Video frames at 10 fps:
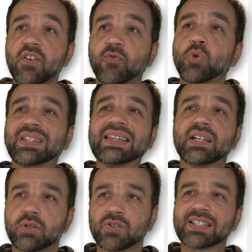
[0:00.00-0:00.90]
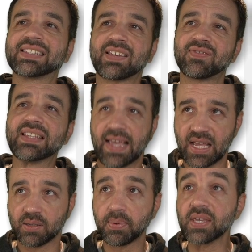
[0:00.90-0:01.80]

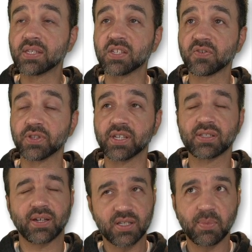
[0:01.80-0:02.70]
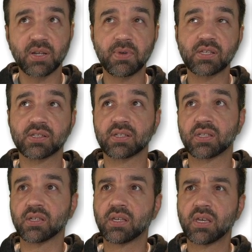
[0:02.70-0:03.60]
1,478 pieces for this, not as many pieces as
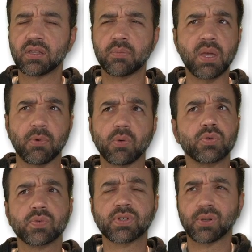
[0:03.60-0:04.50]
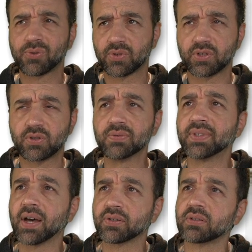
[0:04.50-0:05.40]
the, the Beamer, which was closer to
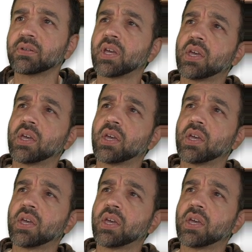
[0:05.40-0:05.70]
2,000.